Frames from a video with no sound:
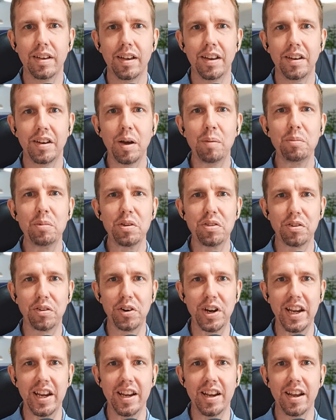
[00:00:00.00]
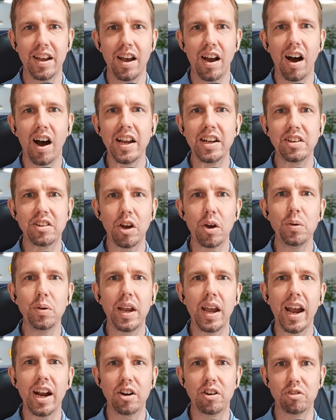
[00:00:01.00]
Number three, I don't
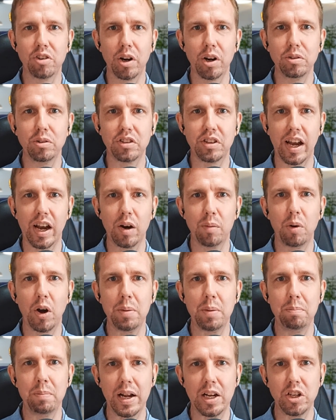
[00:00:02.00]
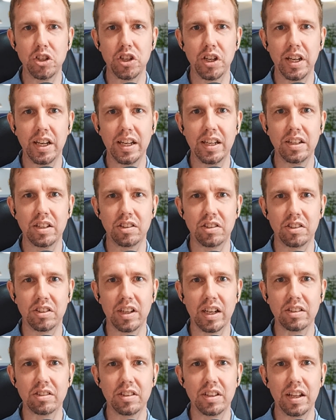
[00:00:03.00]
get grossed out by mentioning
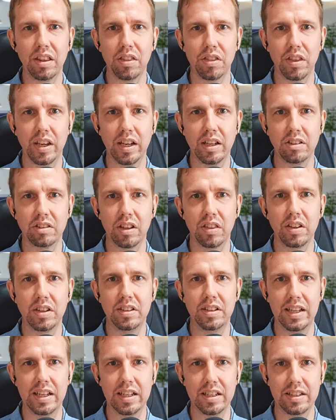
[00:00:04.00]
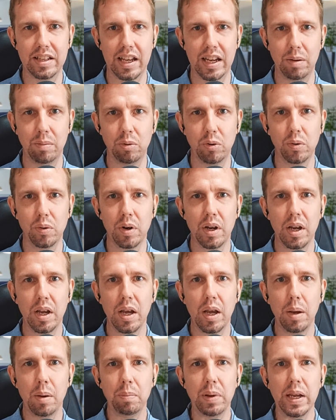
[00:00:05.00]
disgusting things at the dinner table.
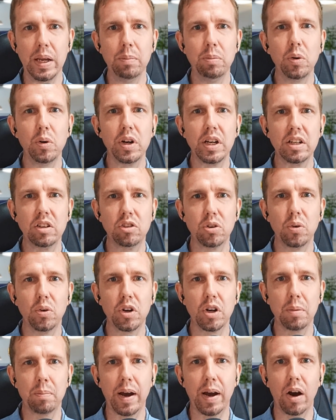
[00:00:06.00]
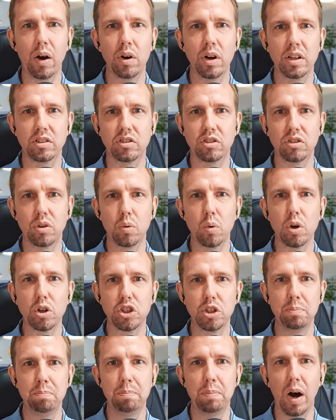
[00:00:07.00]
People can talk about a
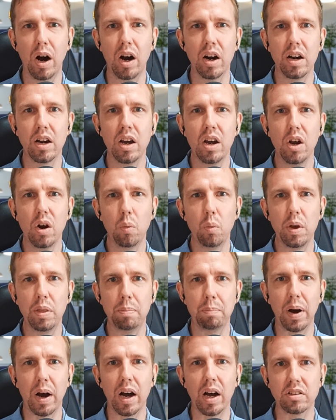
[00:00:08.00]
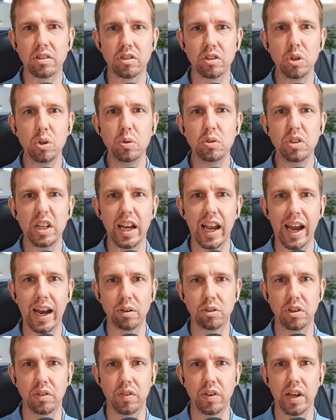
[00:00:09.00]
squashed bug with pus oozing
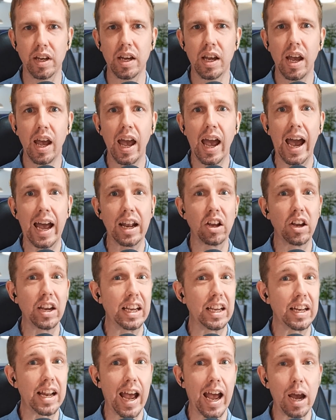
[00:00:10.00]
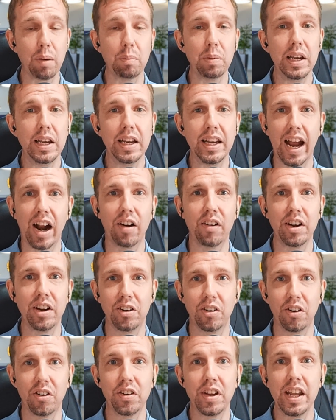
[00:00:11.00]
out of it, and I can happily carry
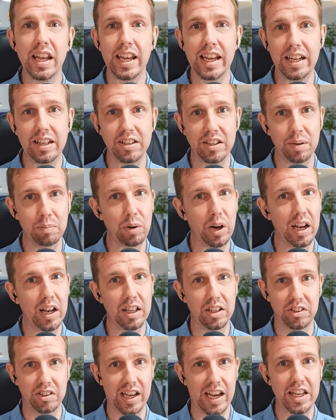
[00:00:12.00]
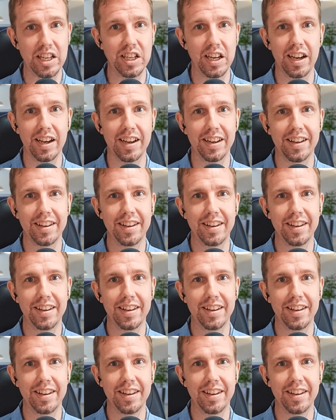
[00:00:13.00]
on eating my lasagna.